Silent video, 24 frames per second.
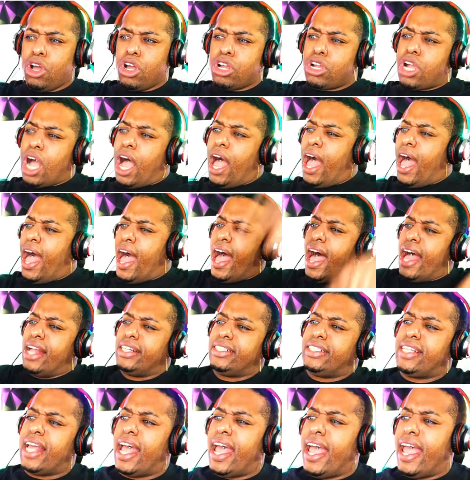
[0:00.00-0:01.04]
Go
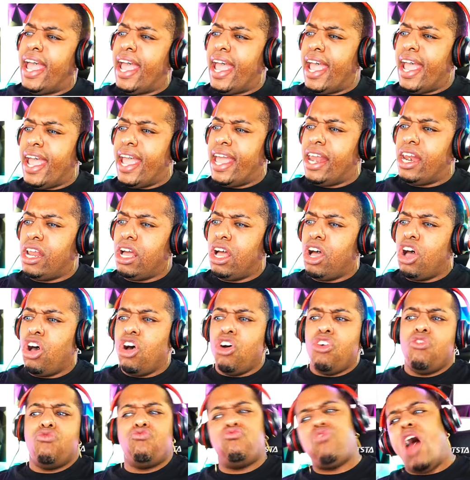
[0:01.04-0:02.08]
ahead, Dean!
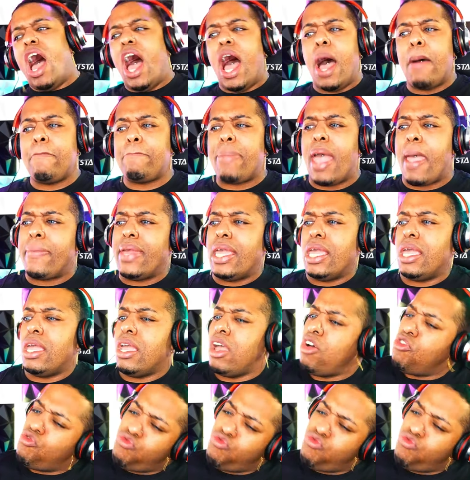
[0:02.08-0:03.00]
Run, baby!